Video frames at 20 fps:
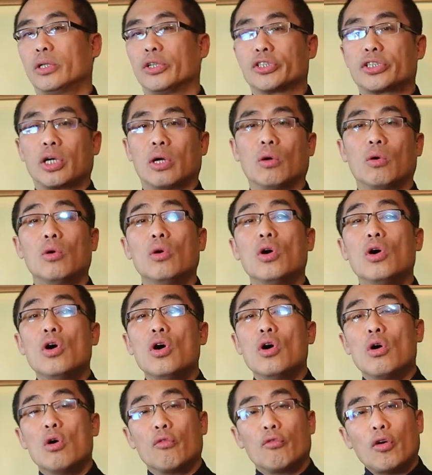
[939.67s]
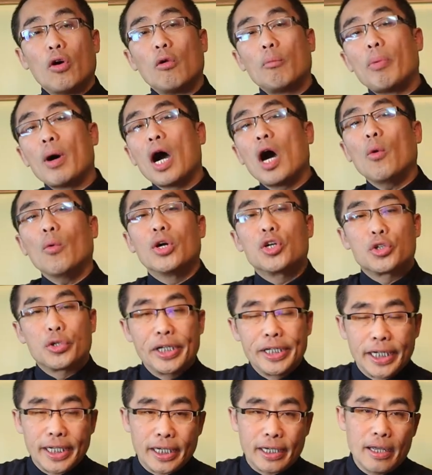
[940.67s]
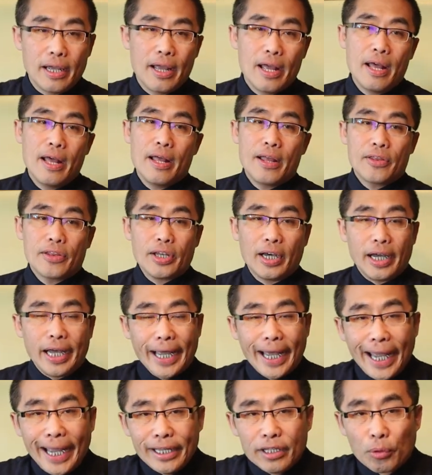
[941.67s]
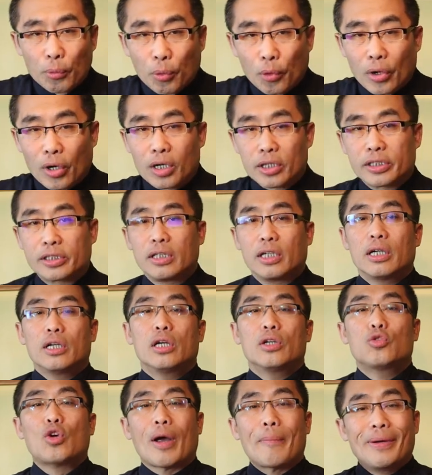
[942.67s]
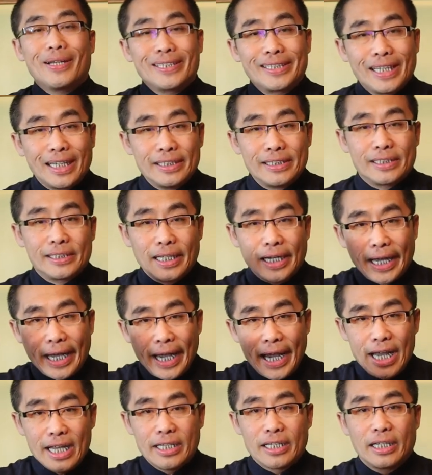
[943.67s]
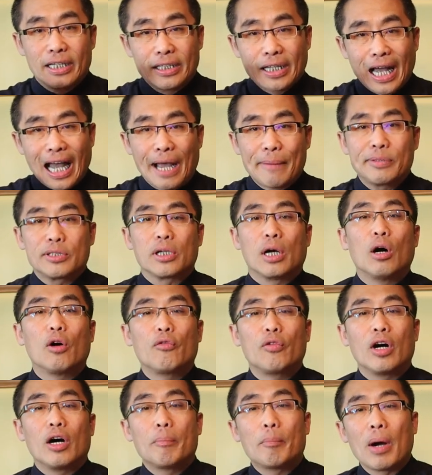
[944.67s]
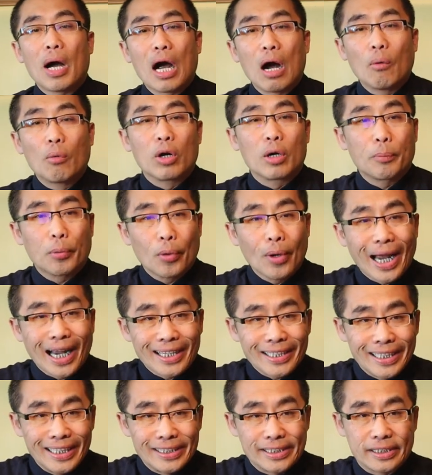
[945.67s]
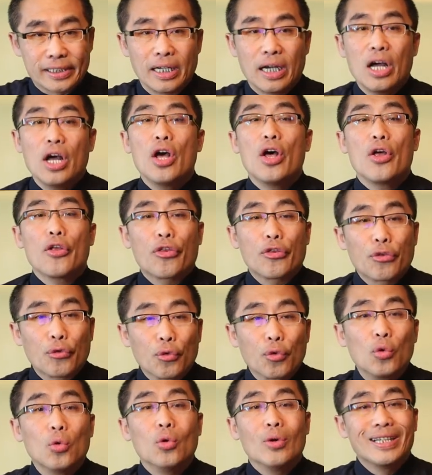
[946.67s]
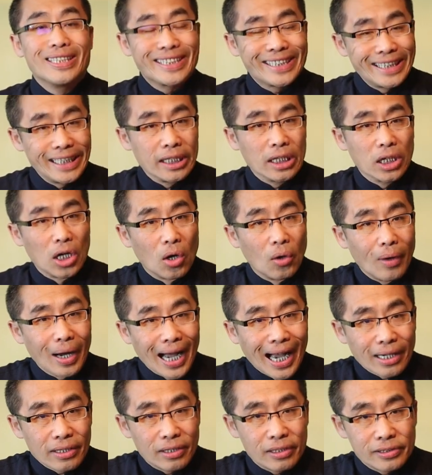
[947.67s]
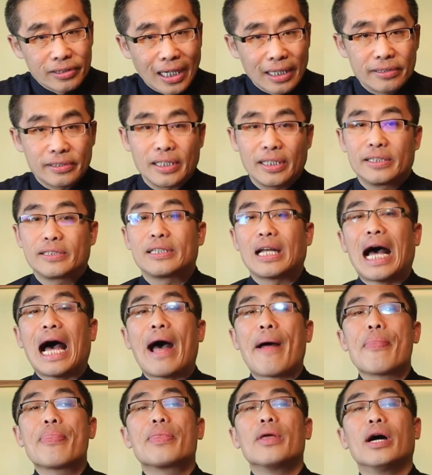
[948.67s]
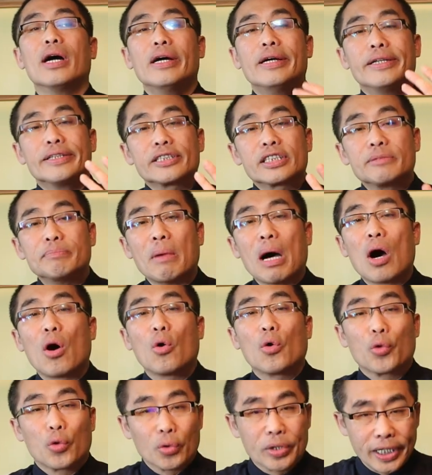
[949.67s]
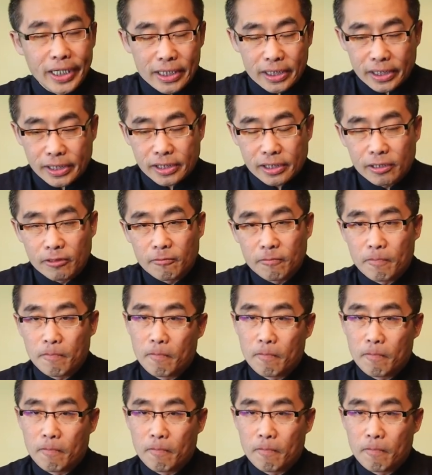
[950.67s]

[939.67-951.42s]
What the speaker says: So, for power training, the eight words represents eight types of power practiced through single exercises and small routines.